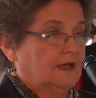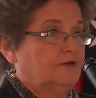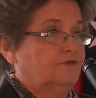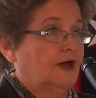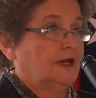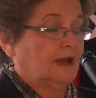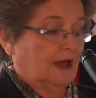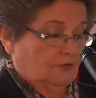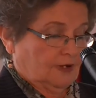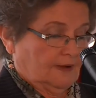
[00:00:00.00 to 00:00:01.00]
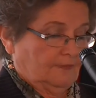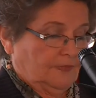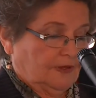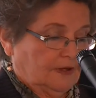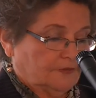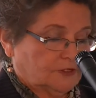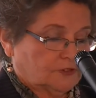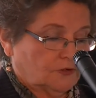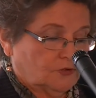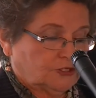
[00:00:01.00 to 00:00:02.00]
In the final outcome,
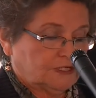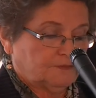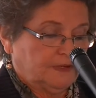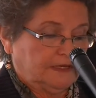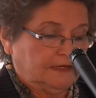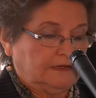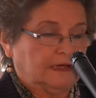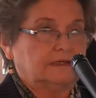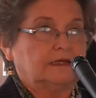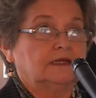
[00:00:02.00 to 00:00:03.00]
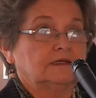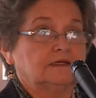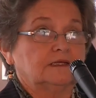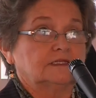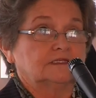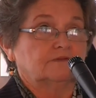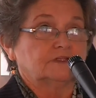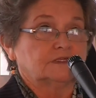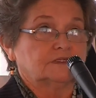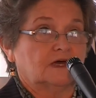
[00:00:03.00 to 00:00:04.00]
the solutions begin and end in
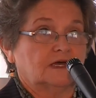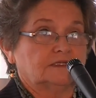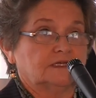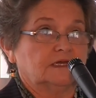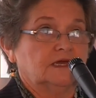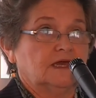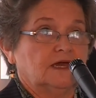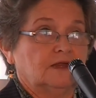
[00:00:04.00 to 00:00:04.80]
civil society,